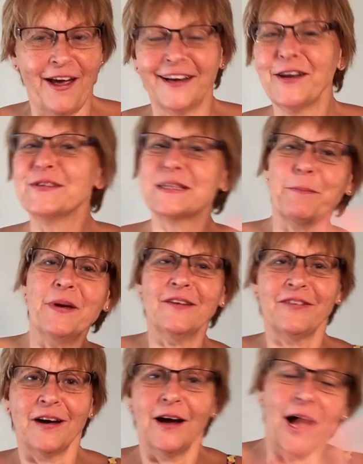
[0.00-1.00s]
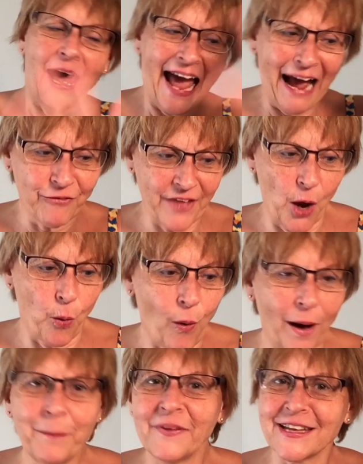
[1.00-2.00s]
I know it's a bit of a out there
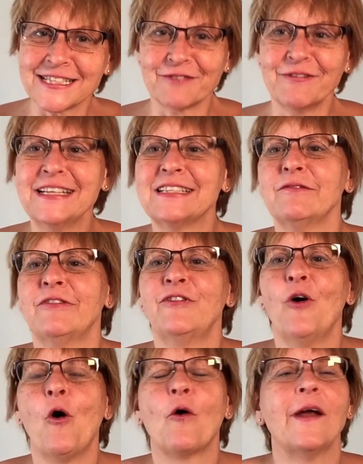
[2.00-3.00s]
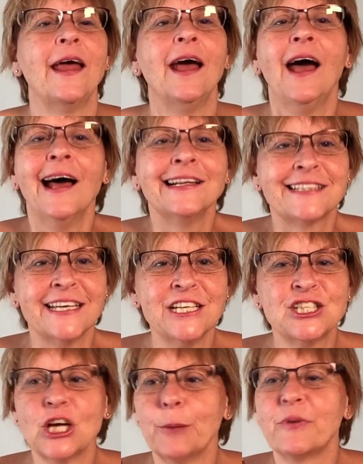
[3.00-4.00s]
one, but there's a reason for it.
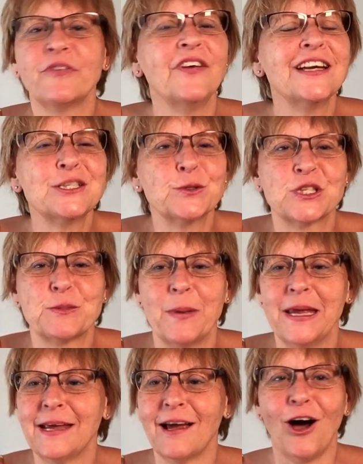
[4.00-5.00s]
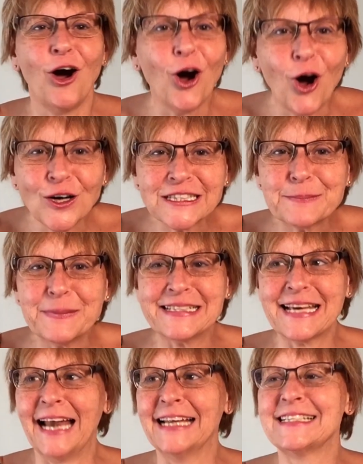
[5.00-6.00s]
Teacher, professional speaker,
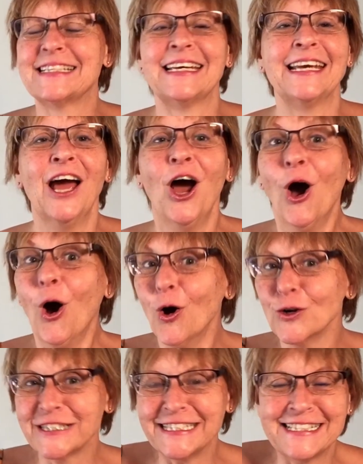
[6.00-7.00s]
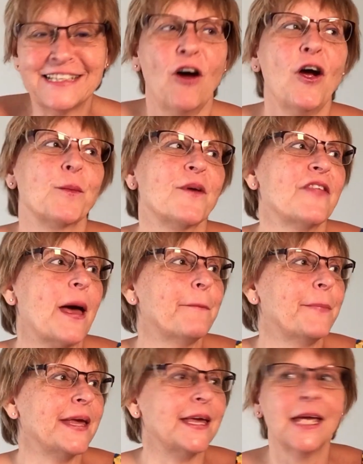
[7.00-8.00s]
hospitality, or design, whether
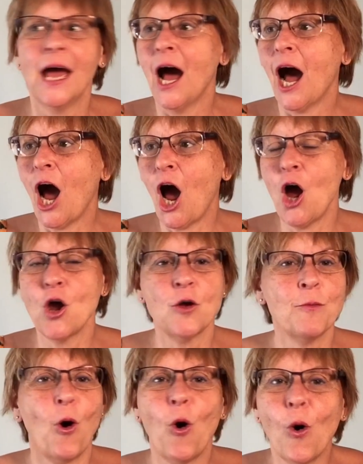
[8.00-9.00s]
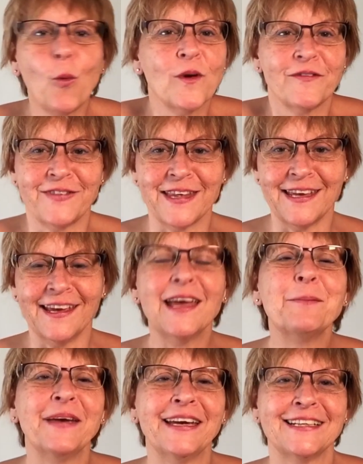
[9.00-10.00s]
that be home or with the
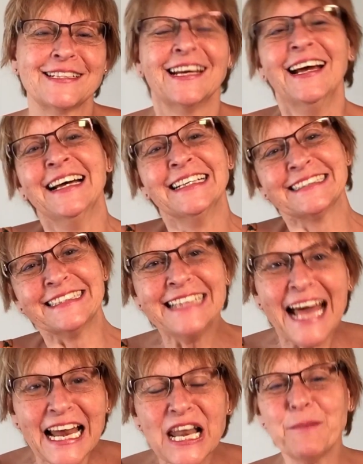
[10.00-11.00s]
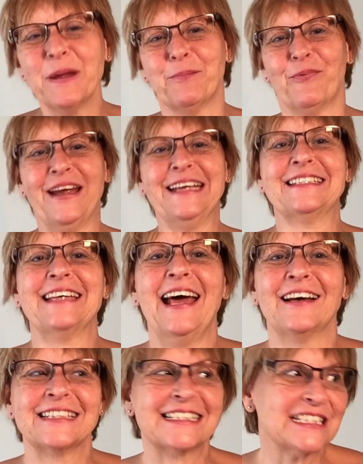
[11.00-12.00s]
image. So now let me break
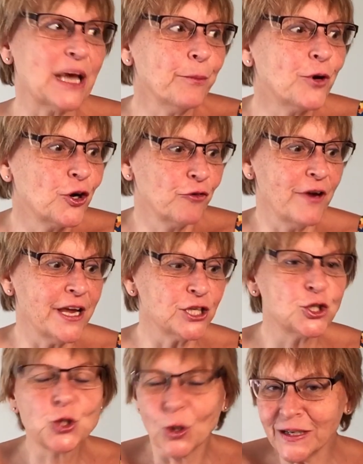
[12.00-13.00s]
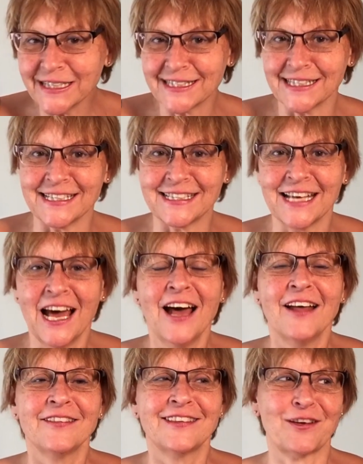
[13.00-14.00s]
down some career choices
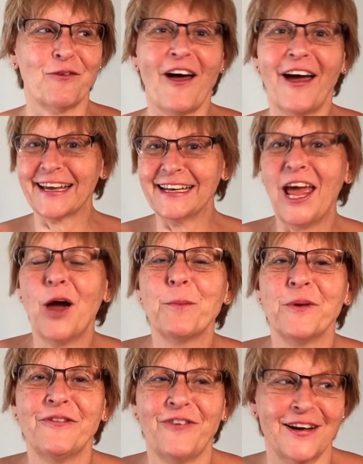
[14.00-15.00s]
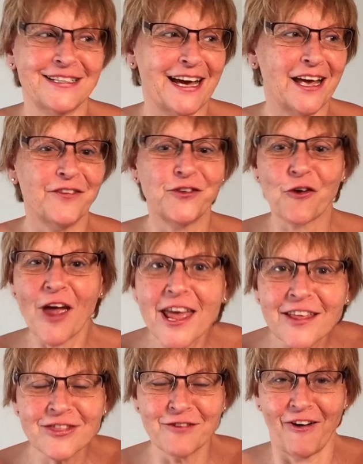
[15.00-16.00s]
so can help you find out if you're
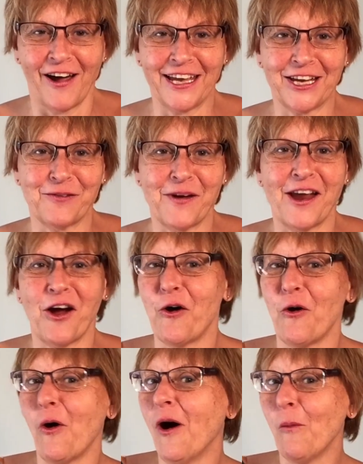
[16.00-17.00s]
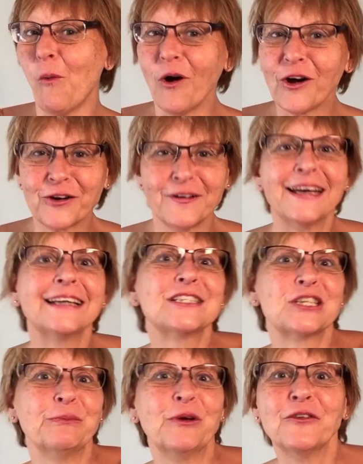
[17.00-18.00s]
in the right career or what career
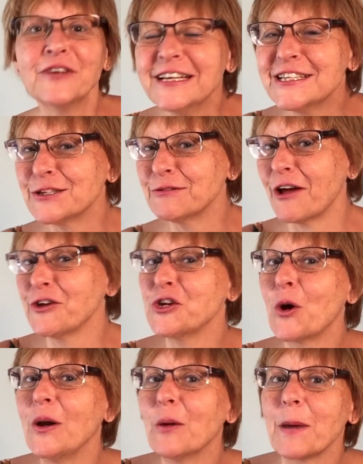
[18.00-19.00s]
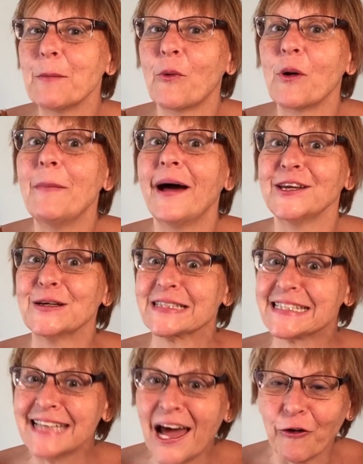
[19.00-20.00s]
to move into. Now you know a little bit more about
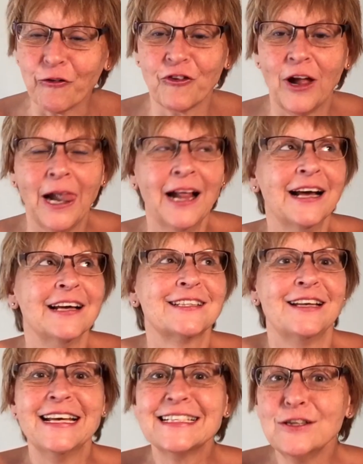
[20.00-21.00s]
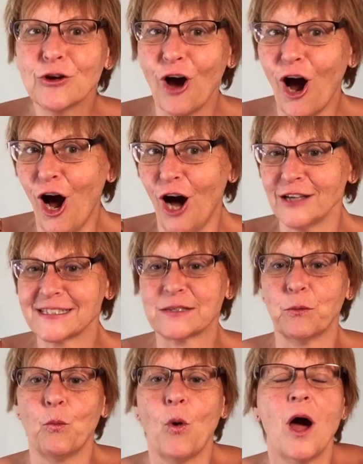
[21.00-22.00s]
yourself. So let's look at arts
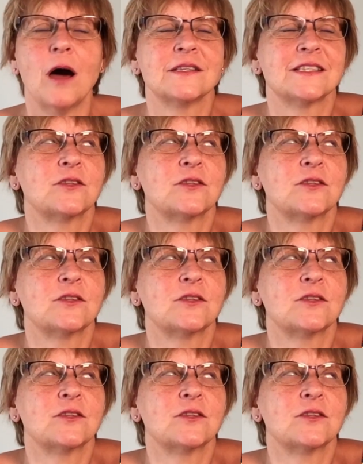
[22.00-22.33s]
and words.